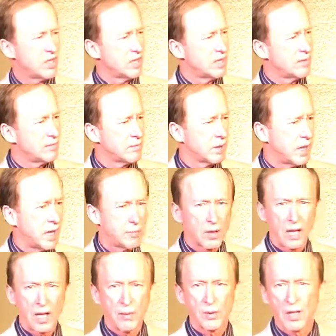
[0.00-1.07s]
and blah blah
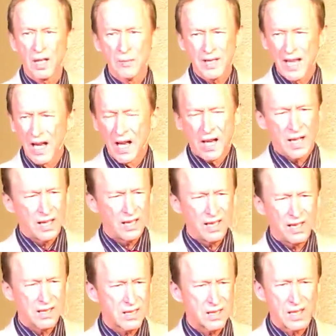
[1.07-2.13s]
blah, but I,
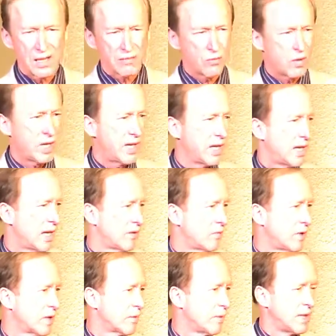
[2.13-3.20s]
it's not why I want to
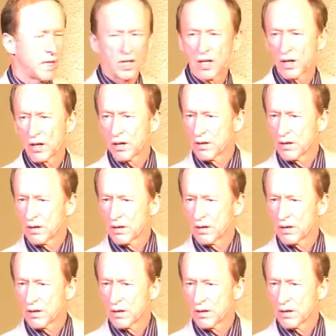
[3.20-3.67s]
be here.